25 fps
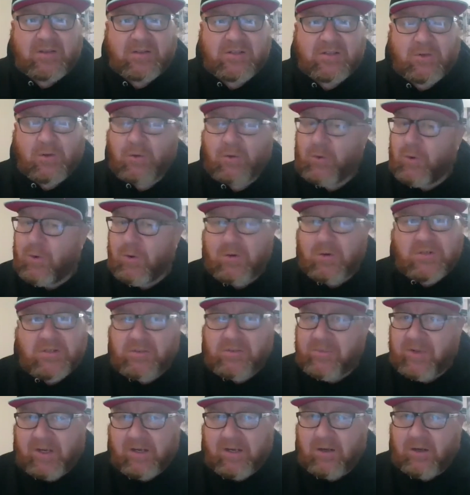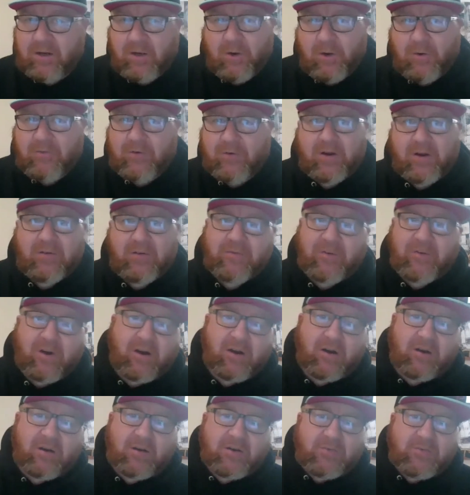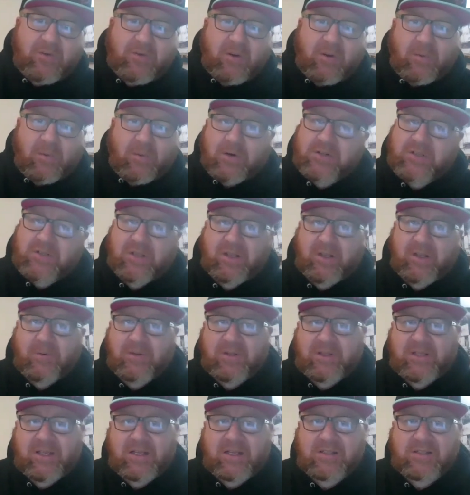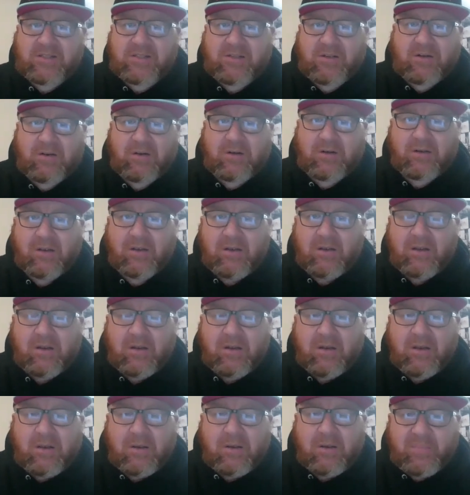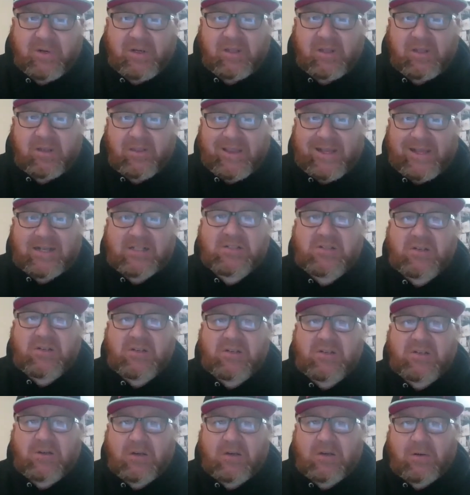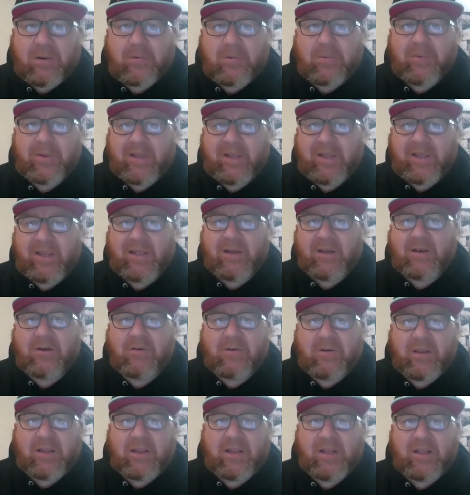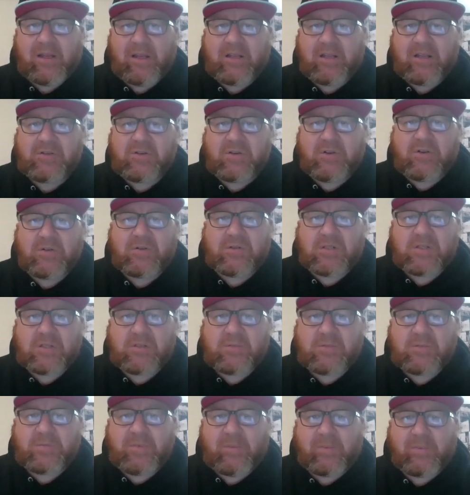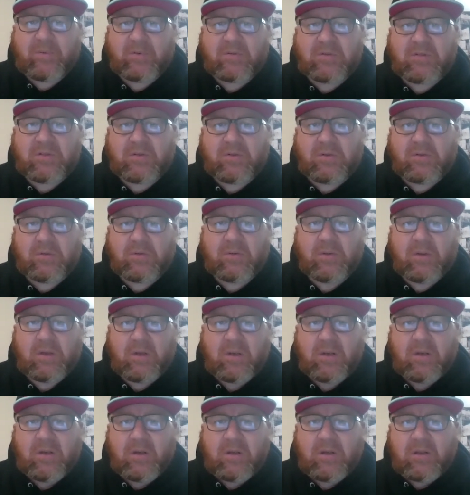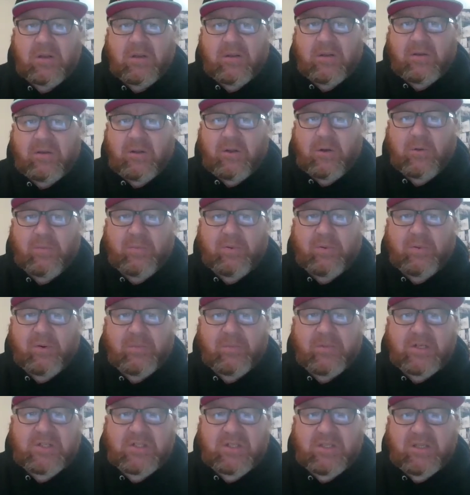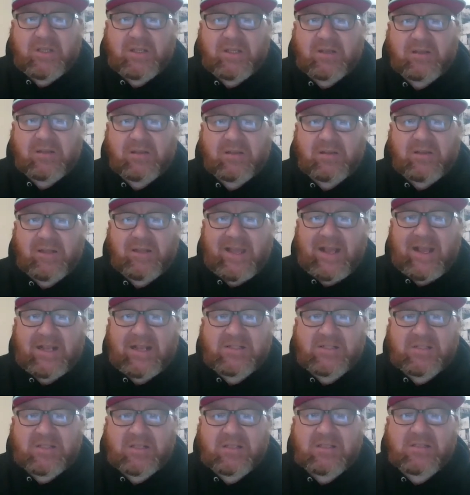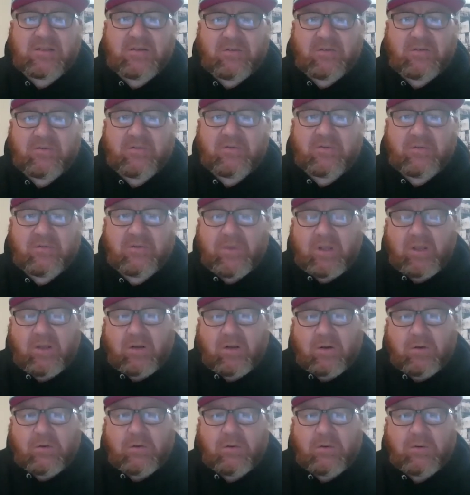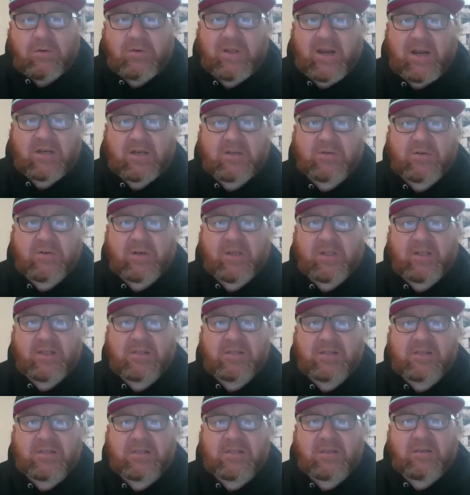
So of course, I'm not gonna go very far commercially with that song, but that song probably inter- it introduces people to, you know, pretty much the the essence of, you know, who DokTrin is.